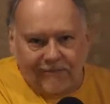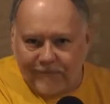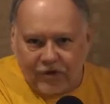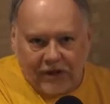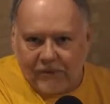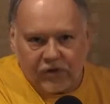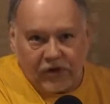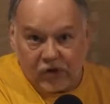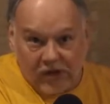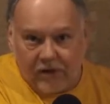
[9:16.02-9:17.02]

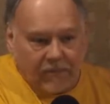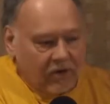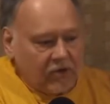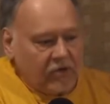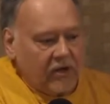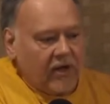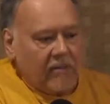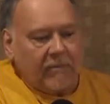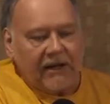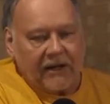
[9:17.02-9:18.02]
shamelessly sell books,
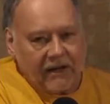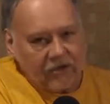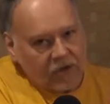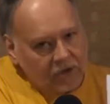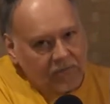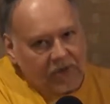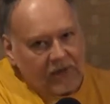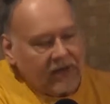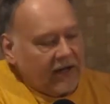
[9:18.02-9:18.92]
but it is a good book.